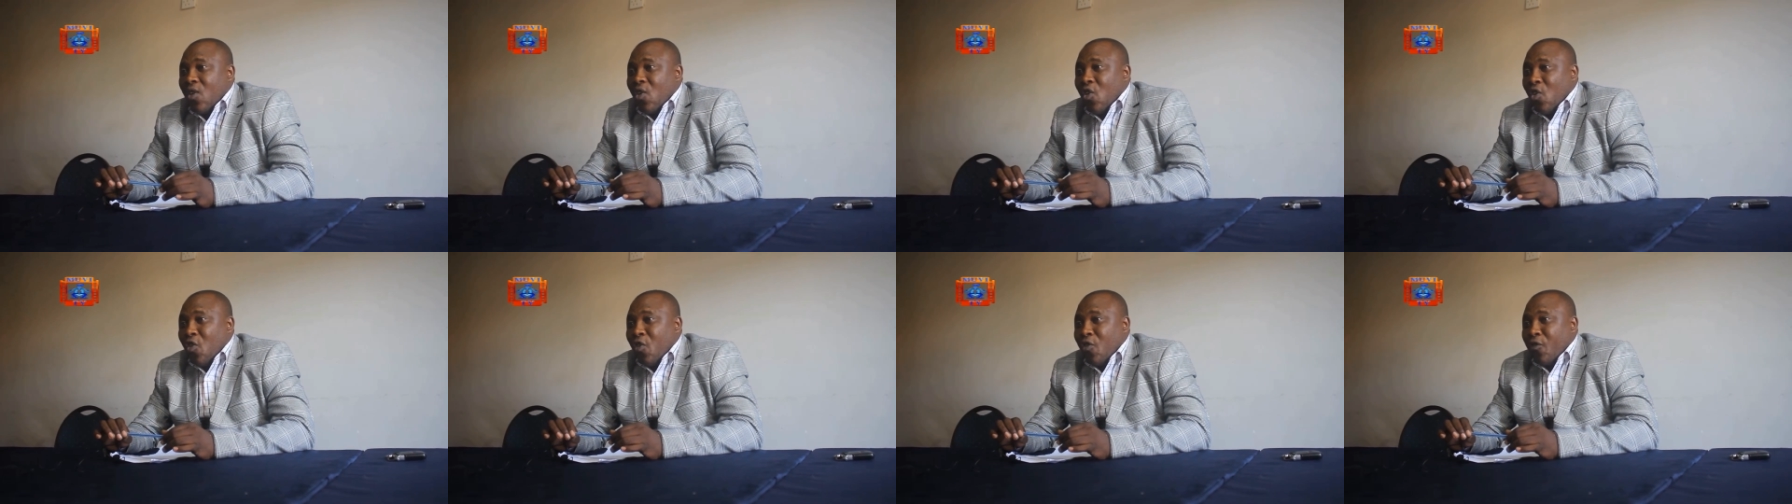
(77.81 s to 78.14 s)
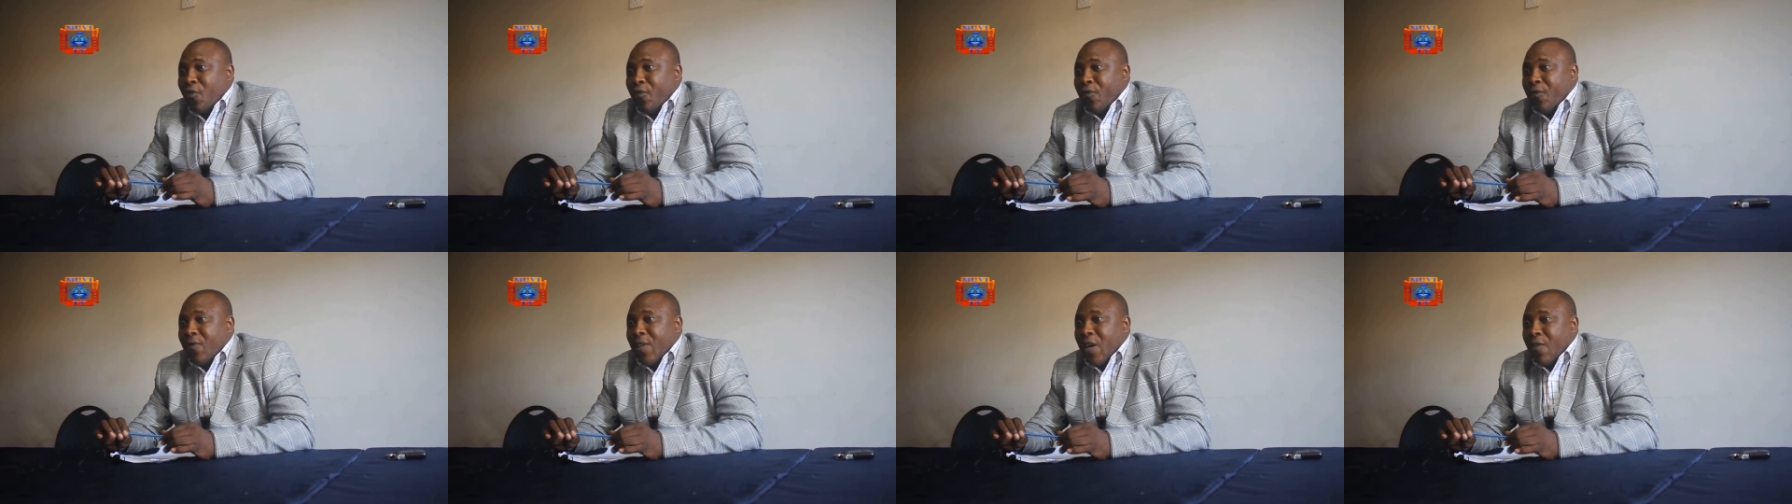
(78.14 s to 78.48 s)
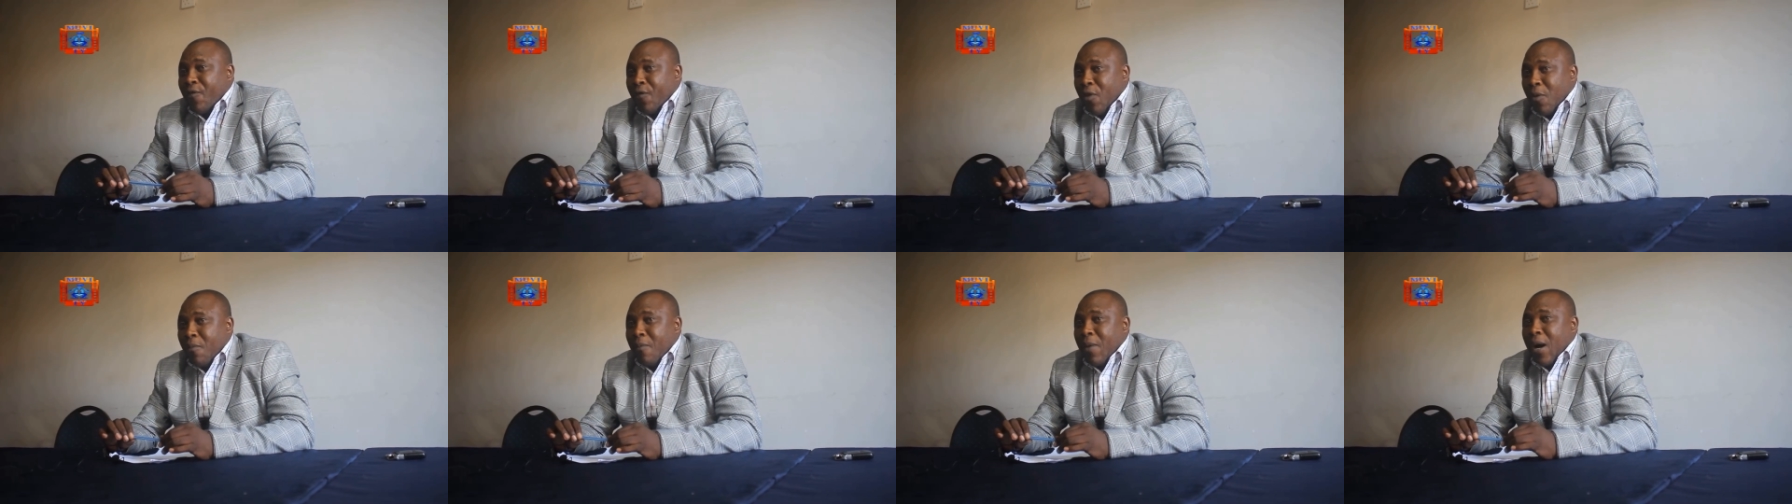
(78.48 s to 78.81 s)
of the
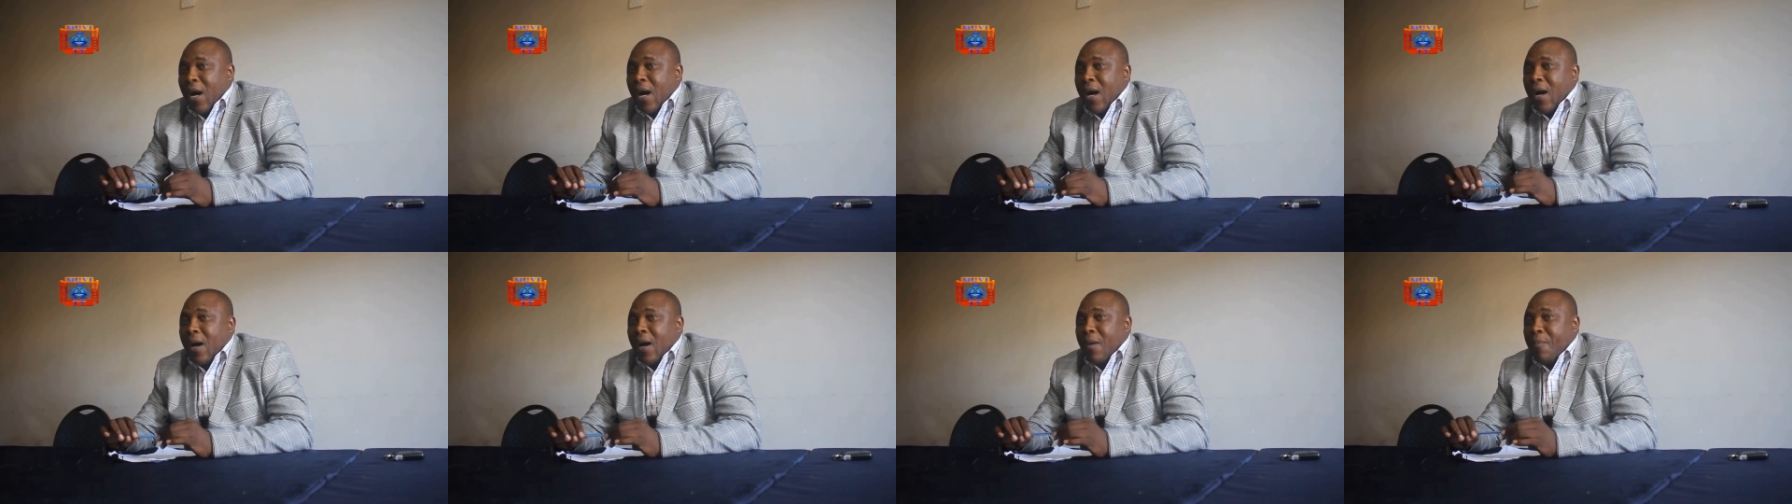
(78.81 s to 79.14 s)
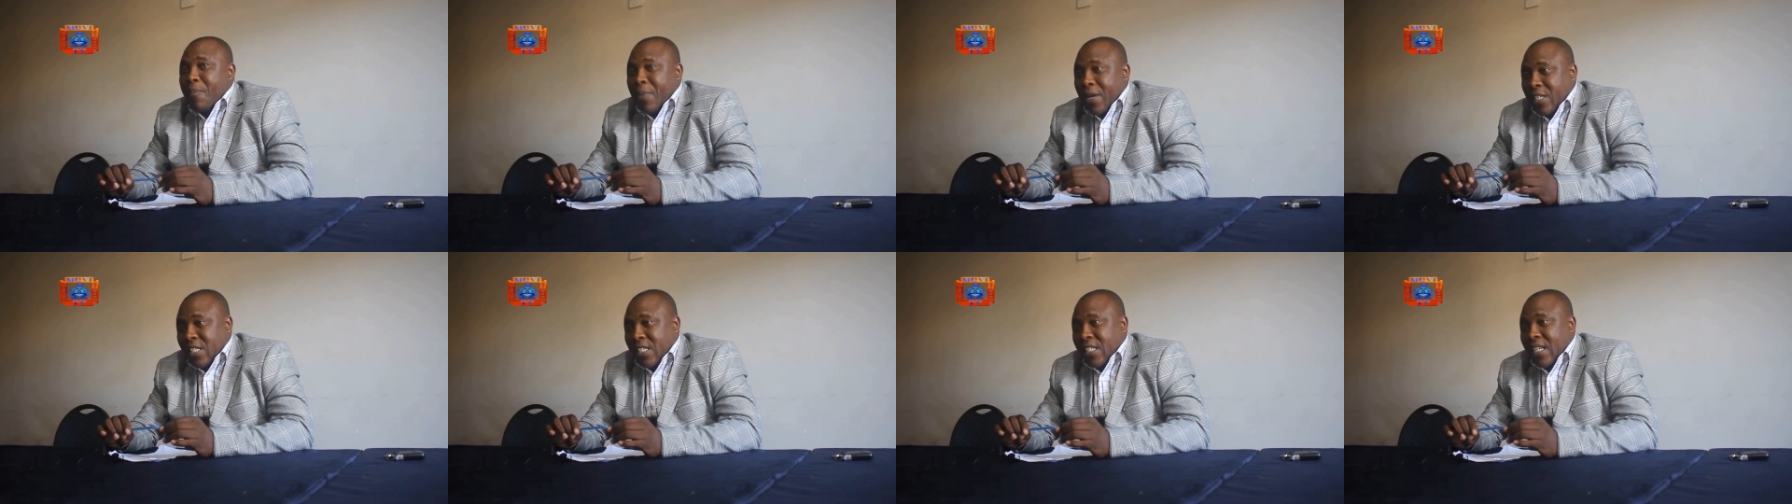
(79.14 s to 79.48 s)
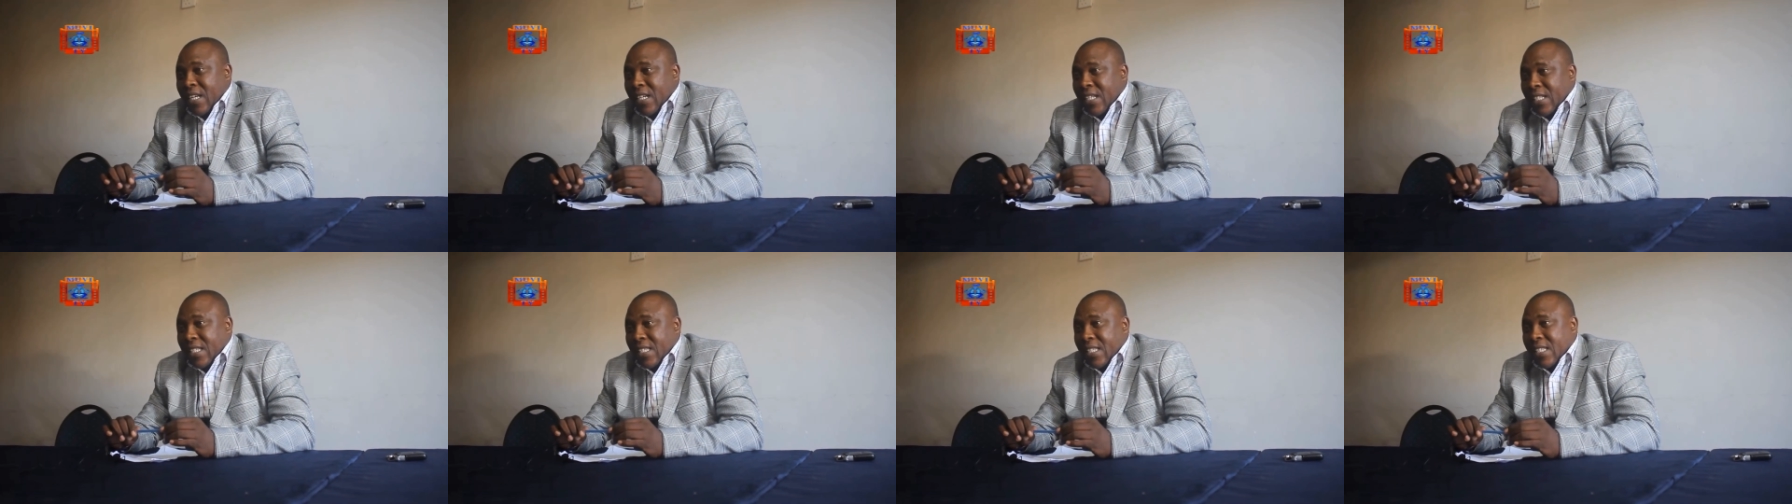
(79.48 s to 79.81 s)
former
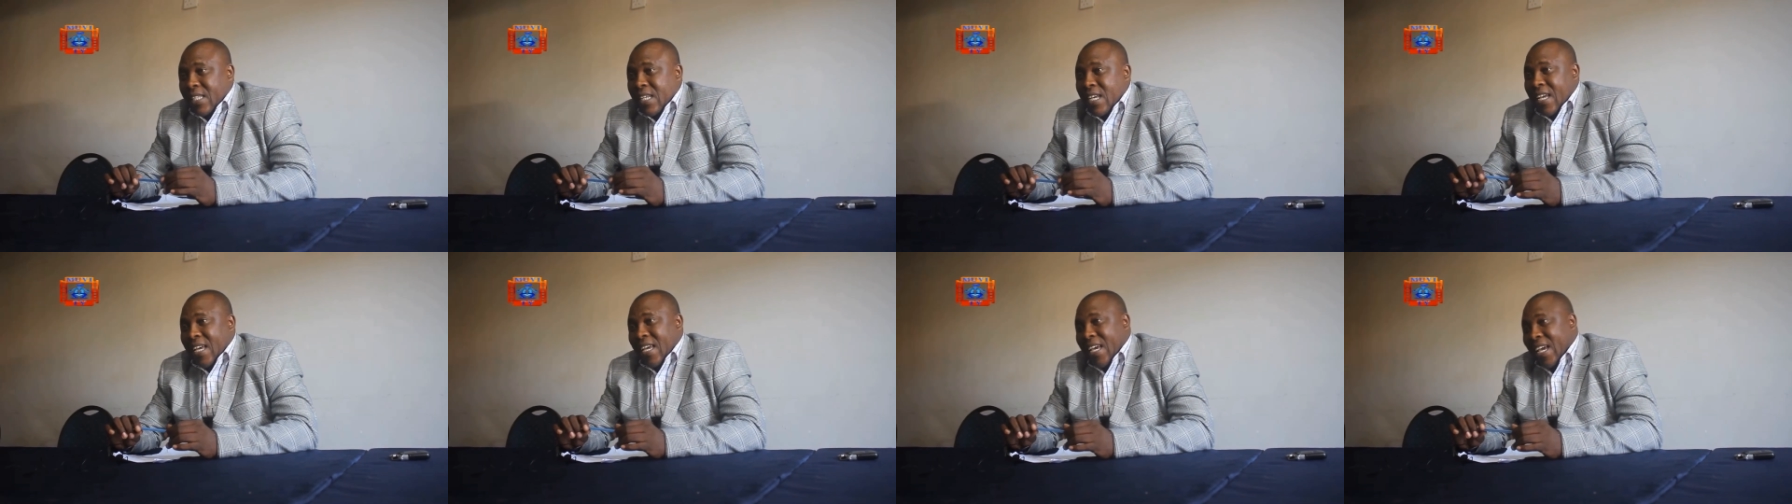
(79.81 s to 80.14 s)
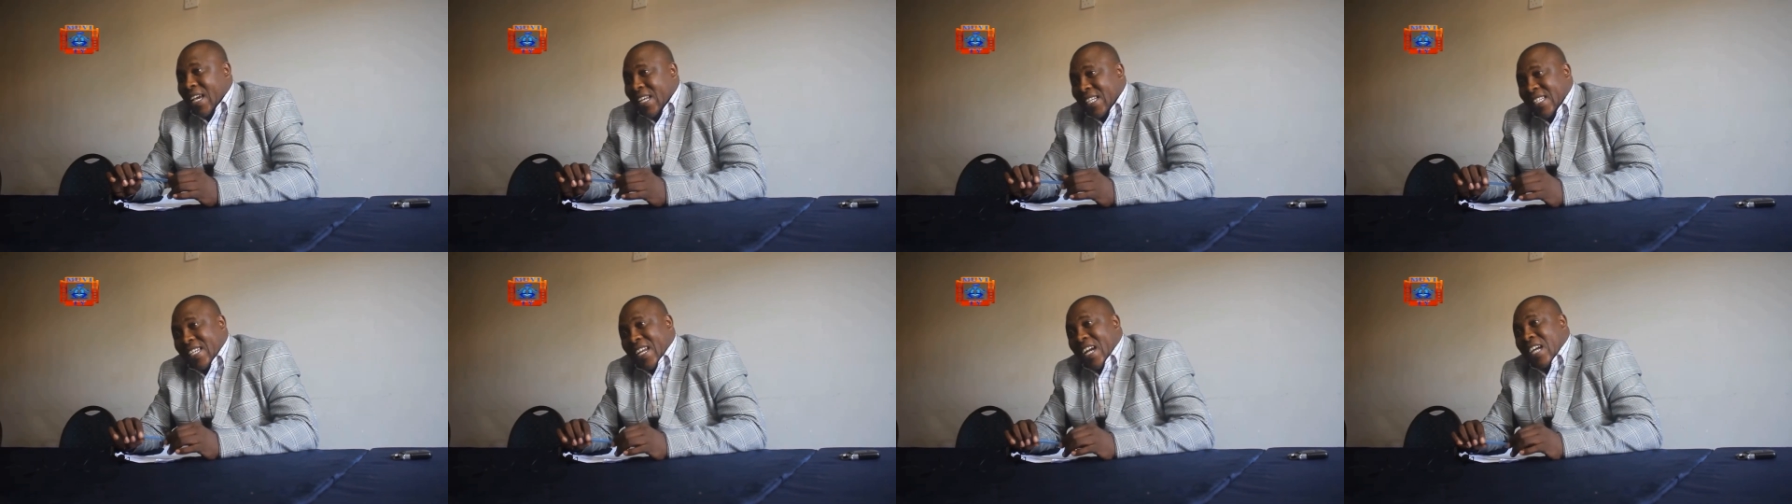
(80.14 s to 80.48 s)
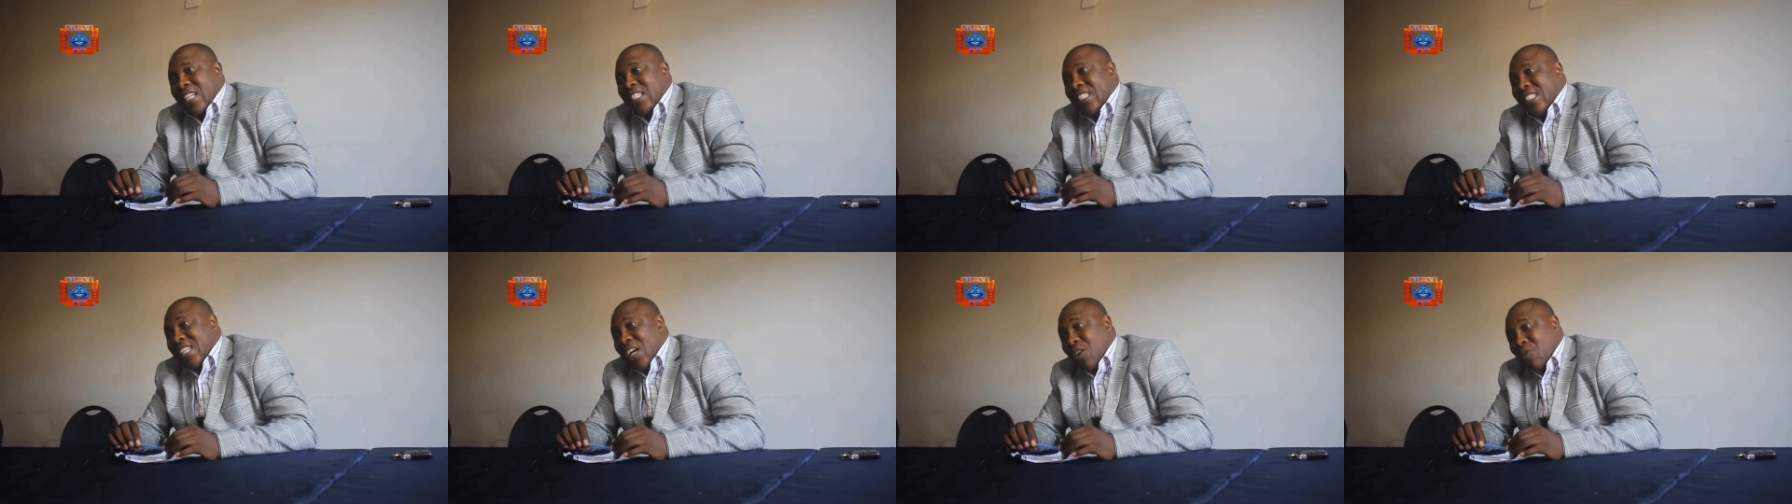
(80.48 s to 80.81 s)
president
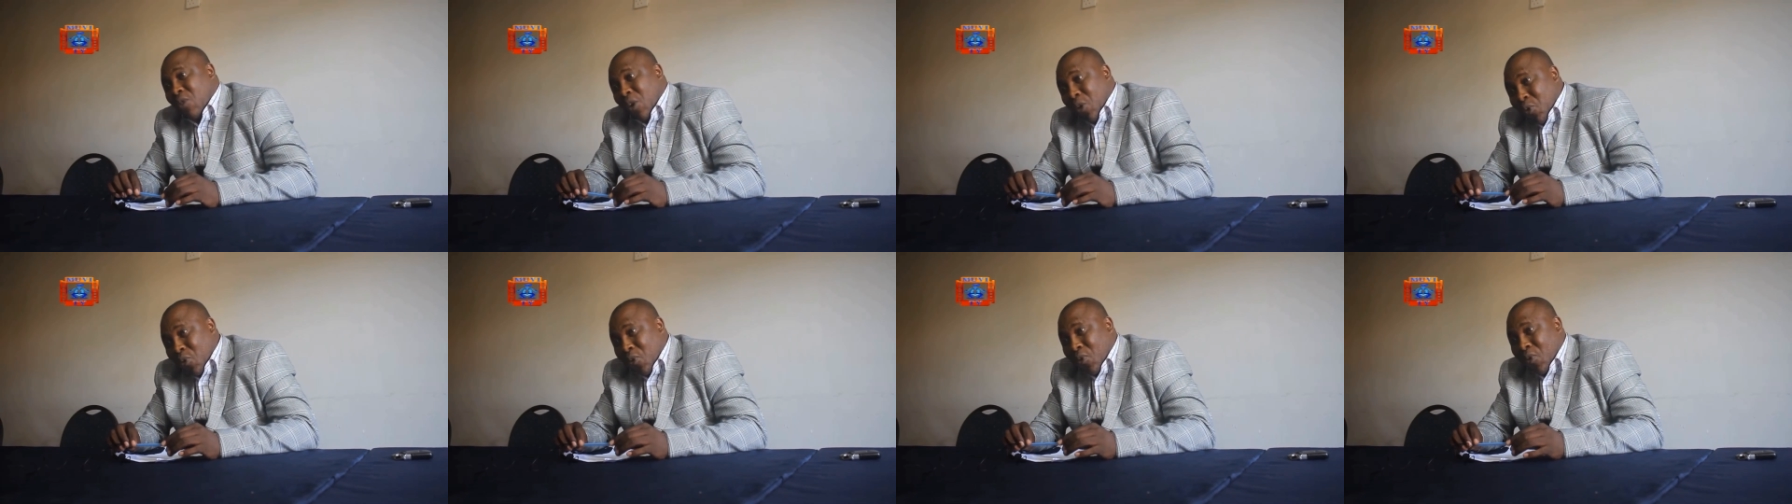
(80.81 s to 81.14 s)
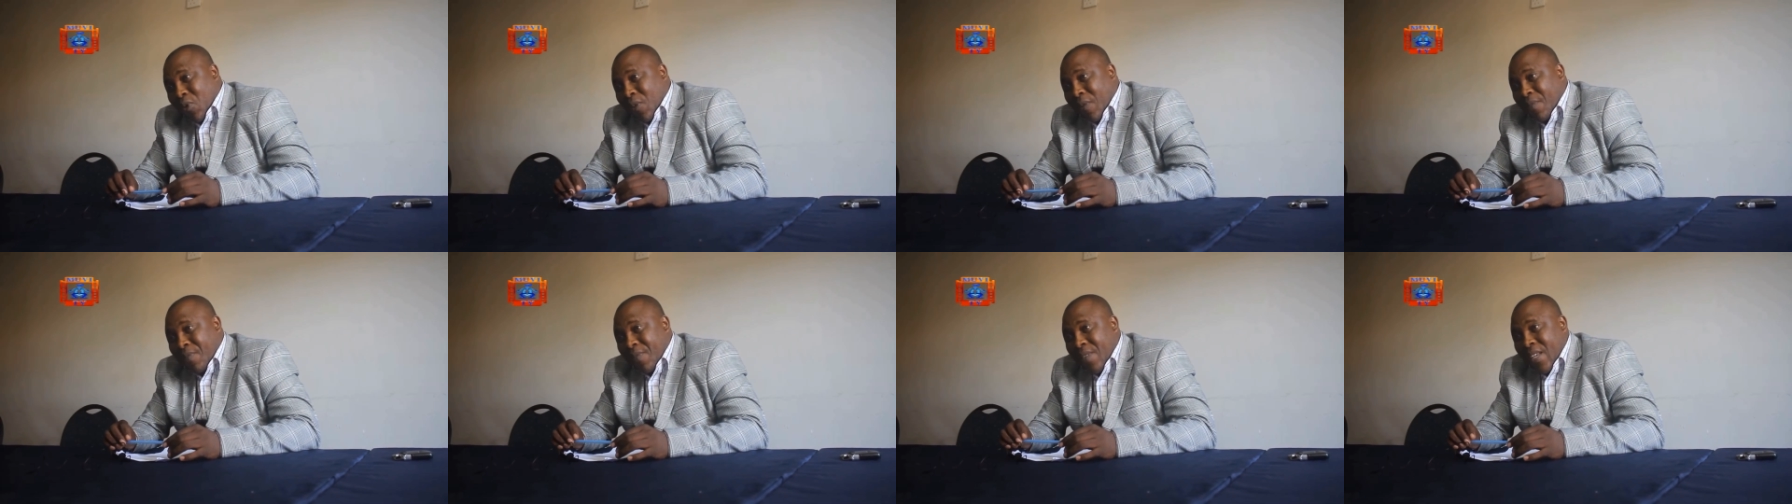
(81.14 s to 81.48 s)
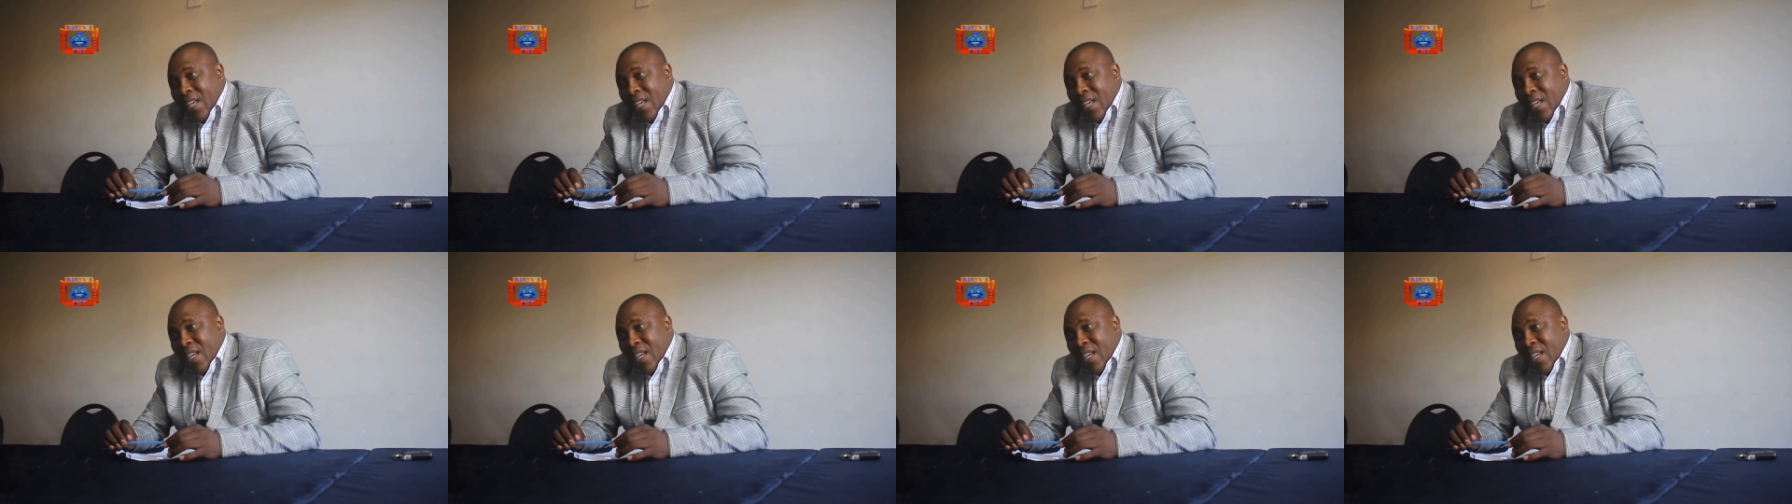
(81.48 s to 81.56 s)
Edgar Chagwa Lungu.